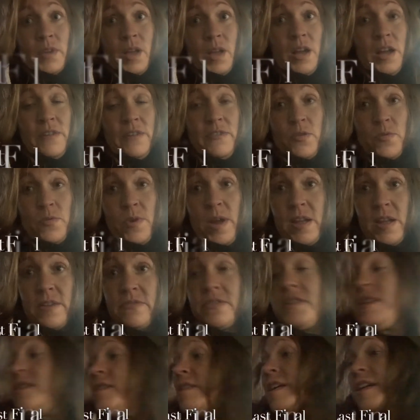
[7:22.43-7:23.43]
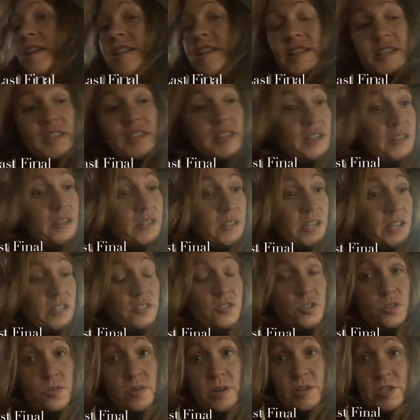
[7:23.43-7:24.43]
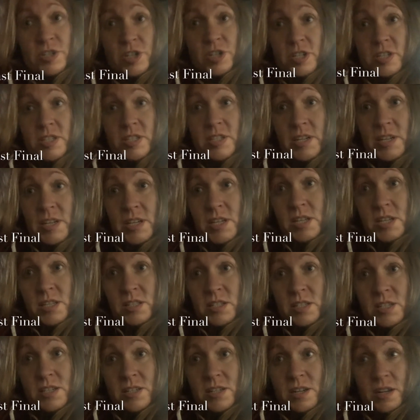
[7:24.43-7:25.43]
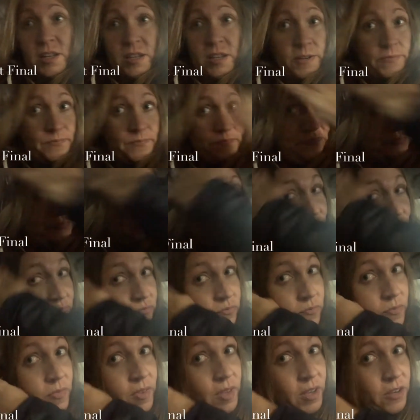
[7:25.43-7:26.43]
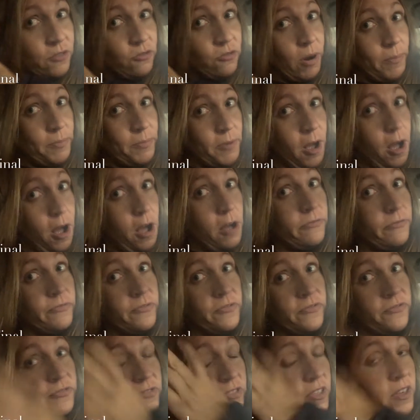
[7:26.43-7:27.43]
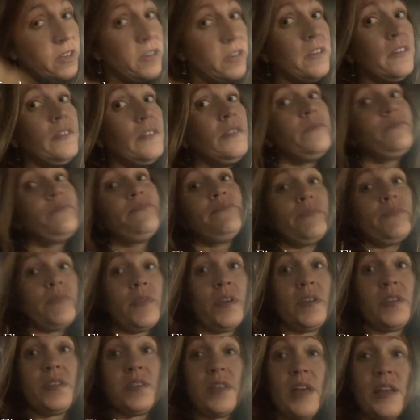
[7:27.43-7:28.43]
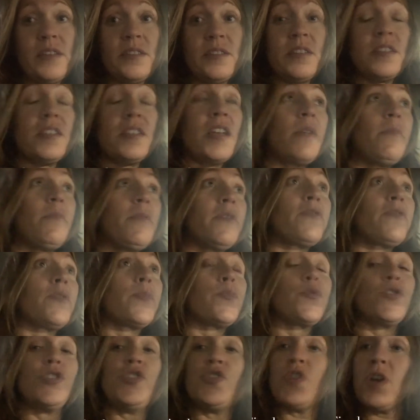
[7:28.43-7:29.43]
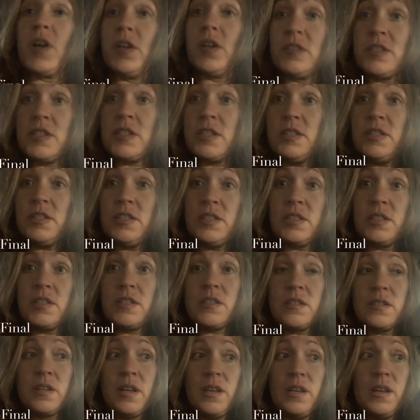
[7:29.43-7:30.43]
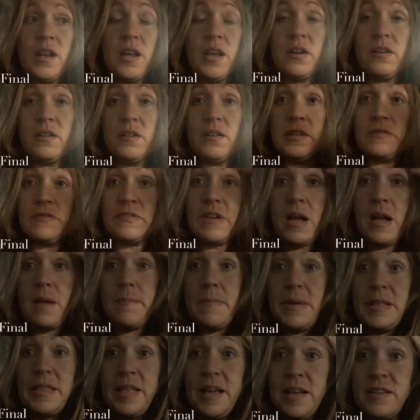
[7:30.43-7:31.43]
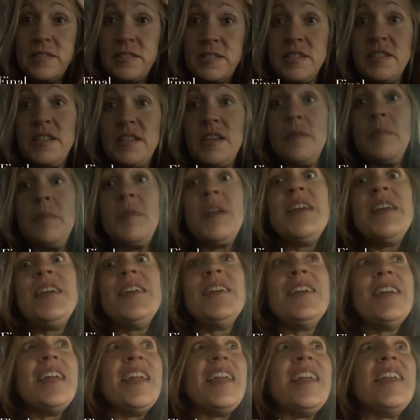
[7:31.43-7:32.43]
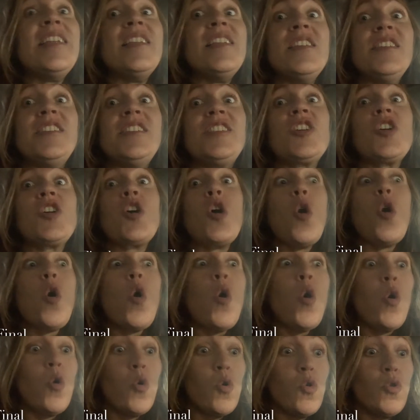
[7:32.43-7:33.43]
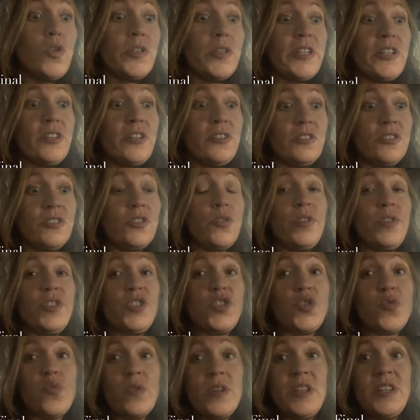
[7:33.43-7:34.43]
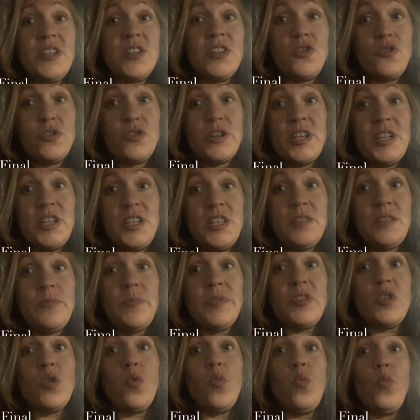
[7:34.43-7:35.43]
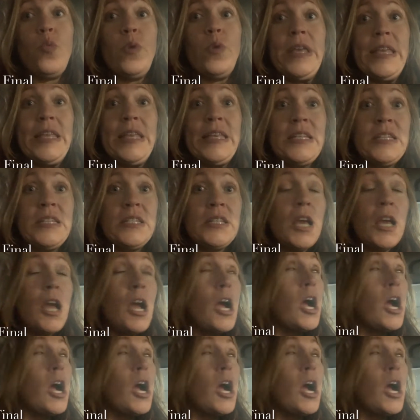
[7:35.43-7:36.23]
I've arrived in Lansing. Got 2 hours to eat and study. I dropped off the last assignment for pretrial skills, and now I've got my last exam. It is cold here, so it's 20 degrees, but the wind,